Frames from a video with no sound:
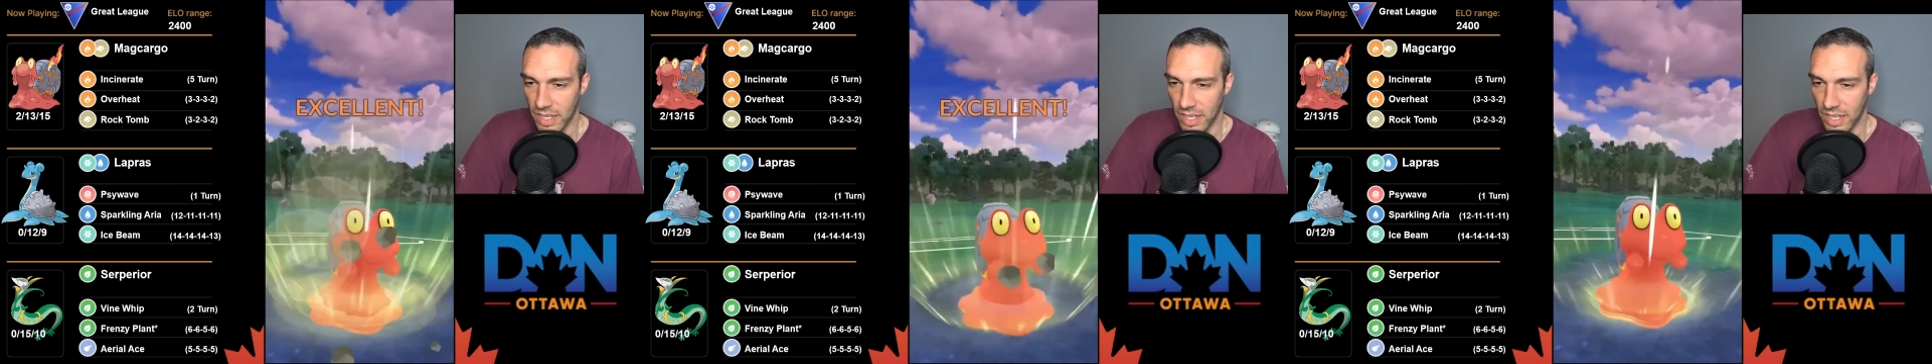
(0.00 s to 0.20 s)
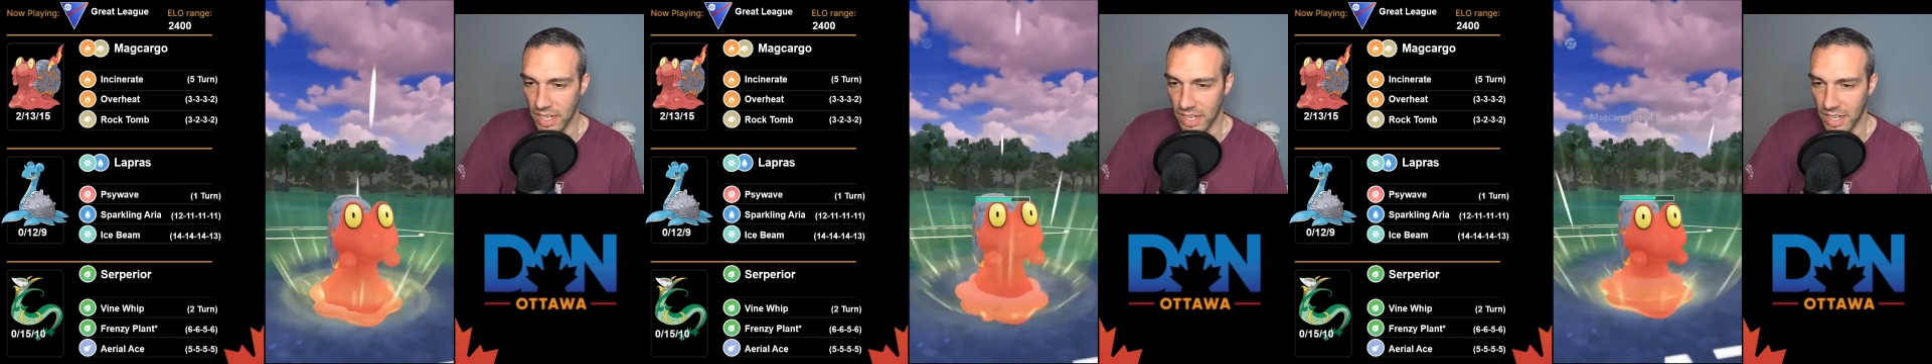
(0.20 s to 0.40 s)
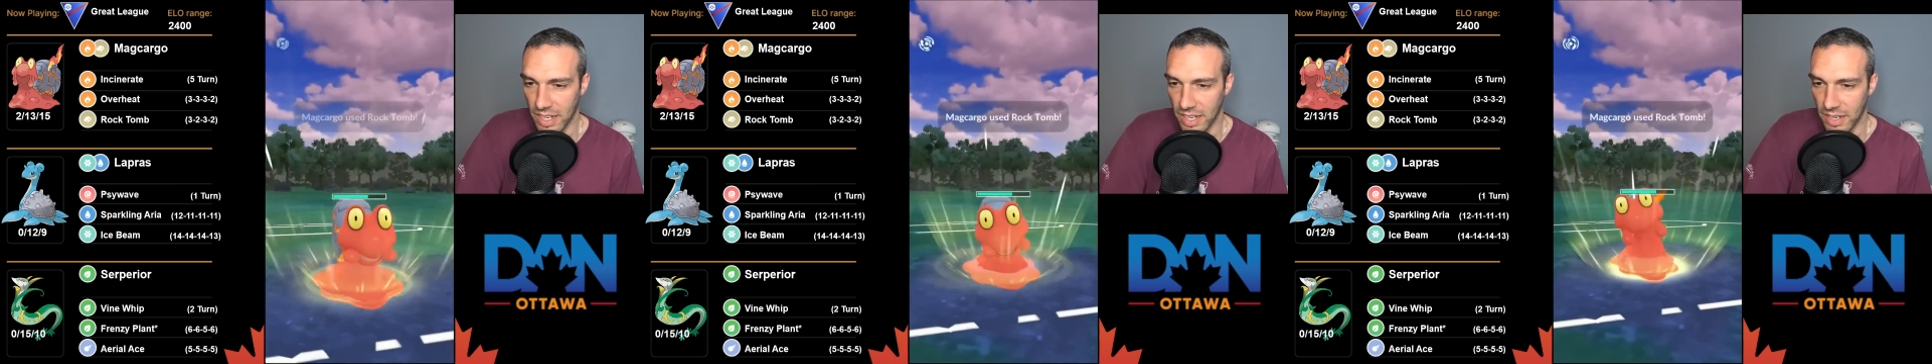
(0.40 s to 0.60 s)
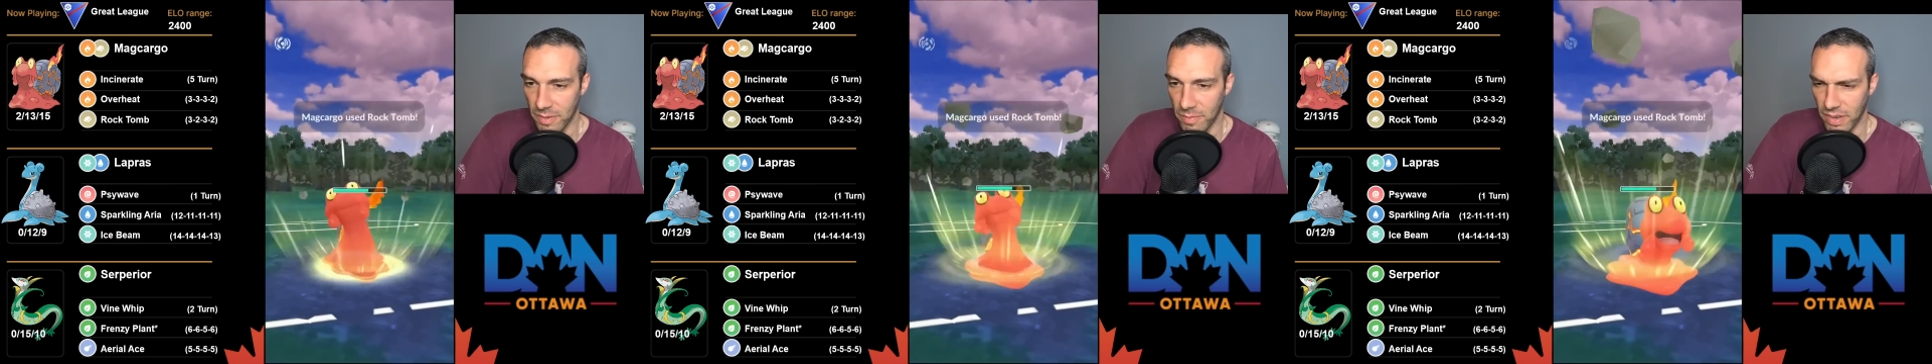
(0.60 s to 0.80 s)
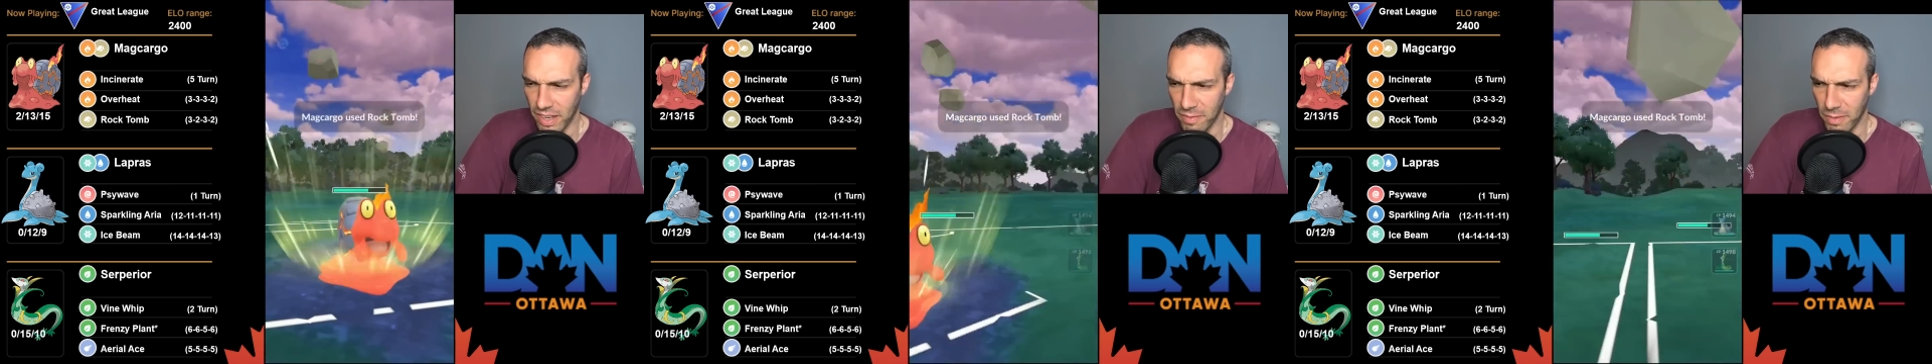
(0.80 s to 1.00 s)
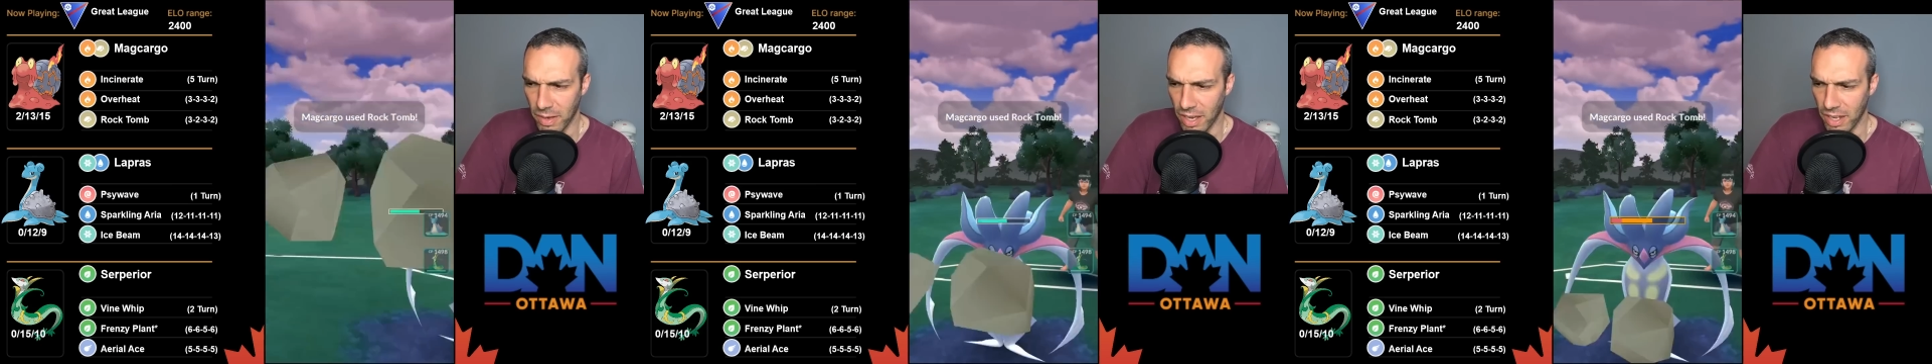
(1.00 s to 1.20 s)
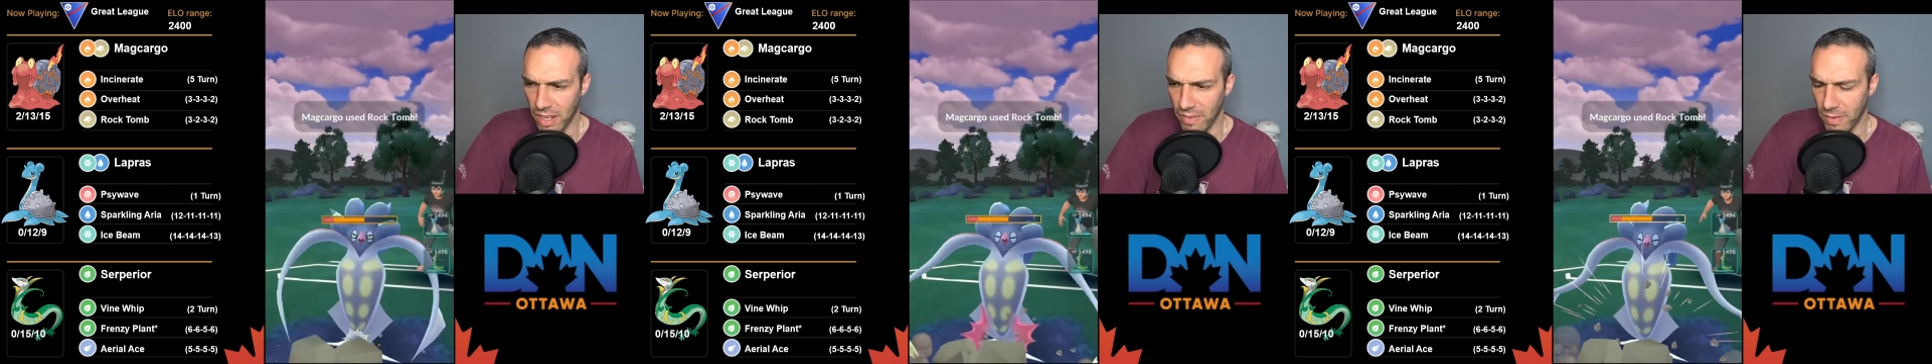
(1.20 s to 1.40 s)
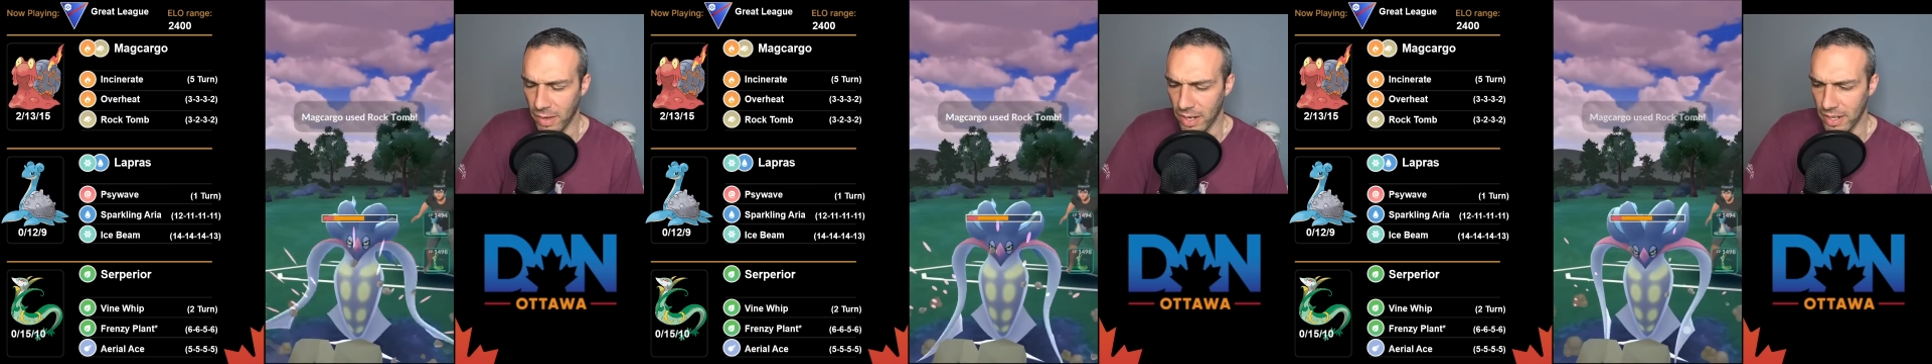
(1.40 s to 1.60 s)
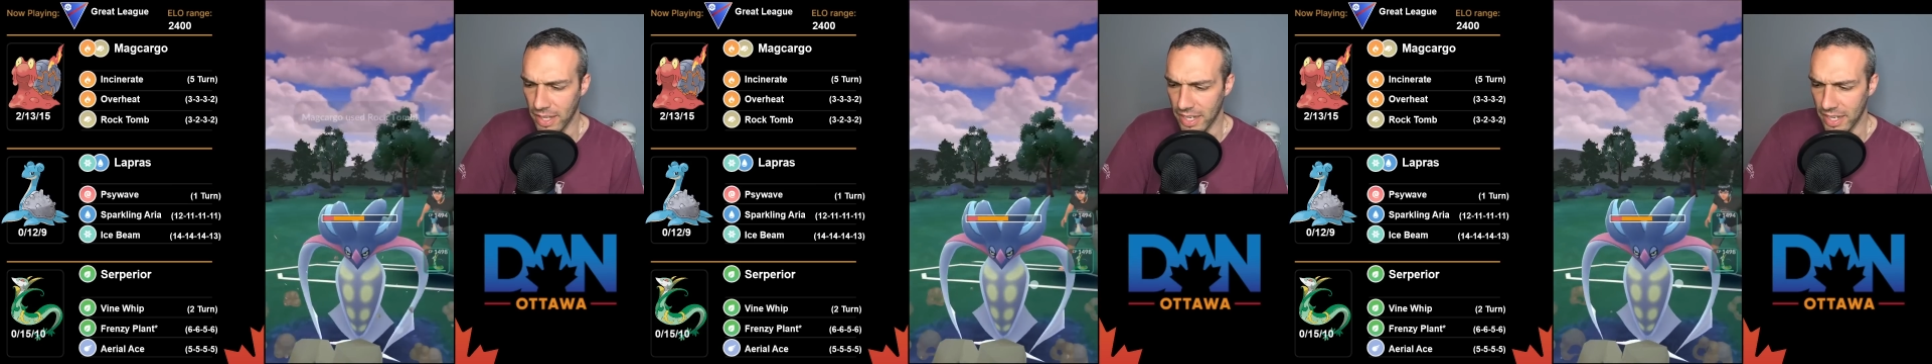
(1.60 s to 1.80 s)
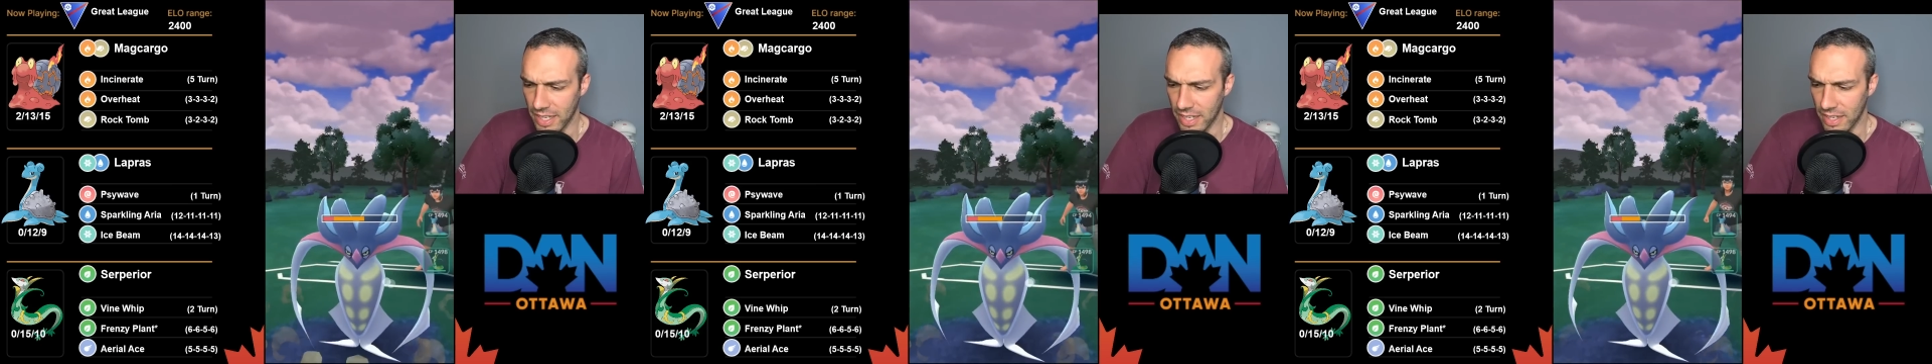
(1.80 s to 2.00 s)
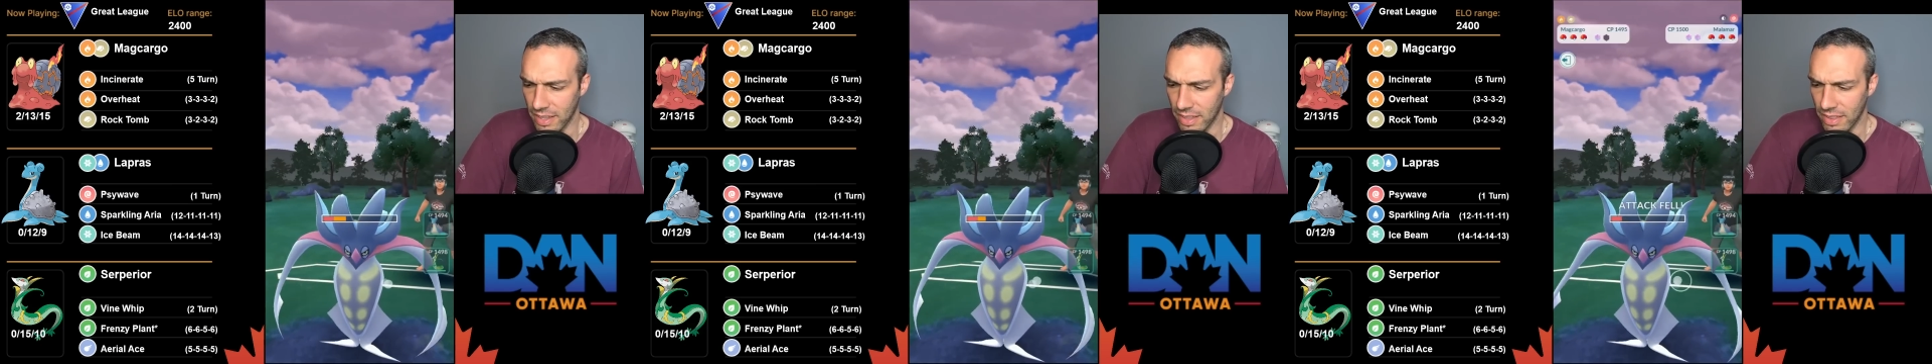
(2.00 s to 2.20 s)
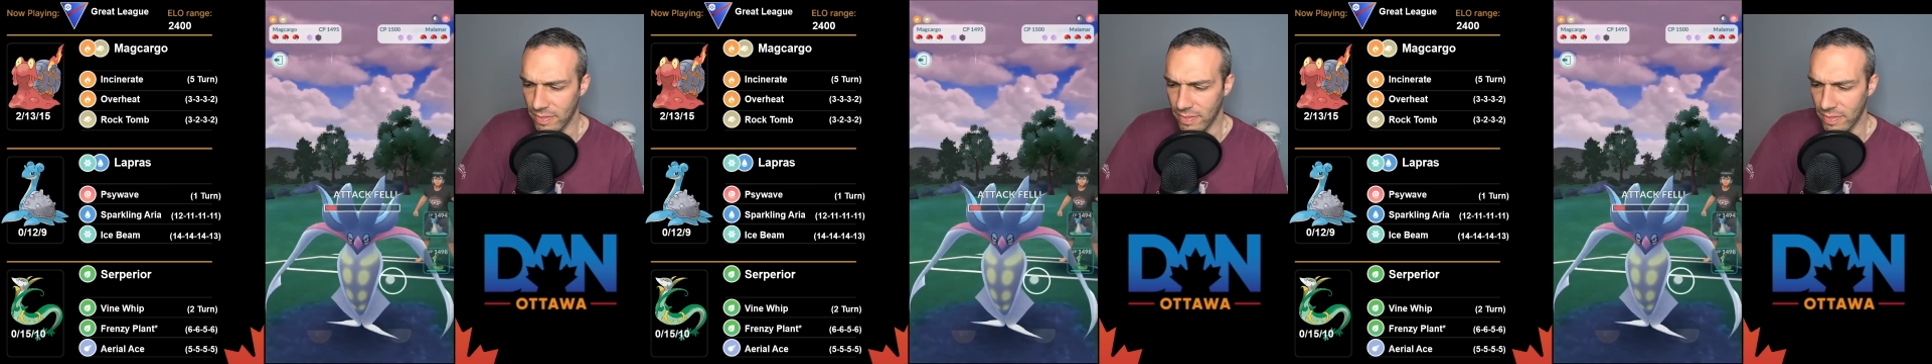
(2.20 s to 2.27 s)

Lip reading: I'm on like a